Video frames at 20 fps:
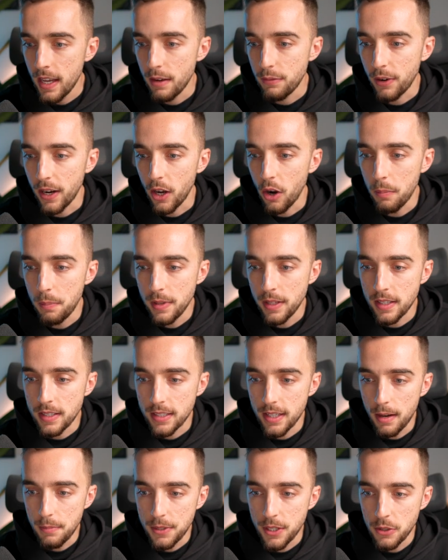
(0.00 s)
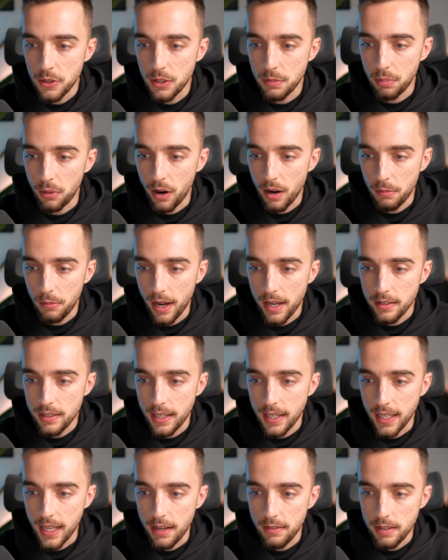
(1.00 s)
if I open this up, here's the prompt, right,
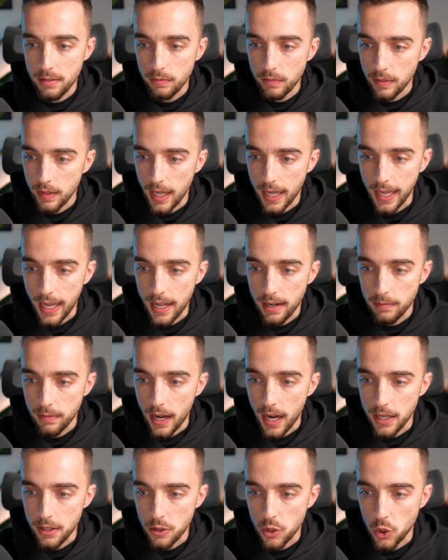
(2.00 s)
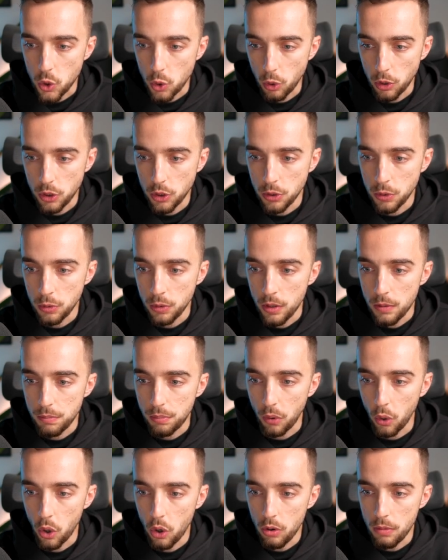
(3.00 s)
that I gave it. Again, I use a Sora 2
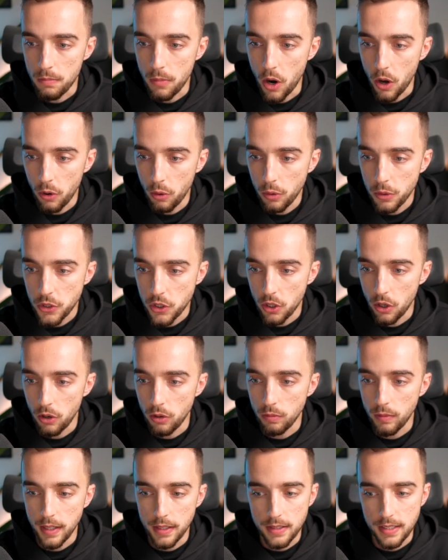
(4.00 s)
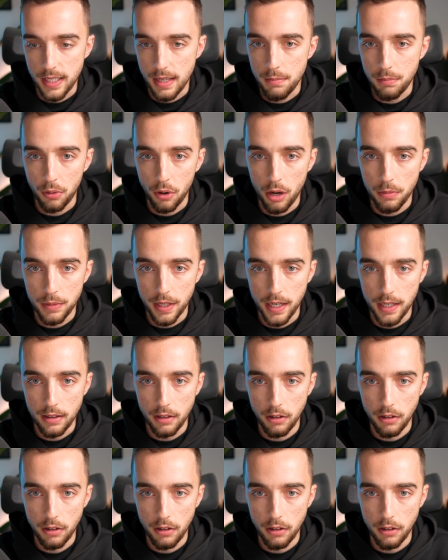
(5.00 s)
Pro model. So, same prompt that I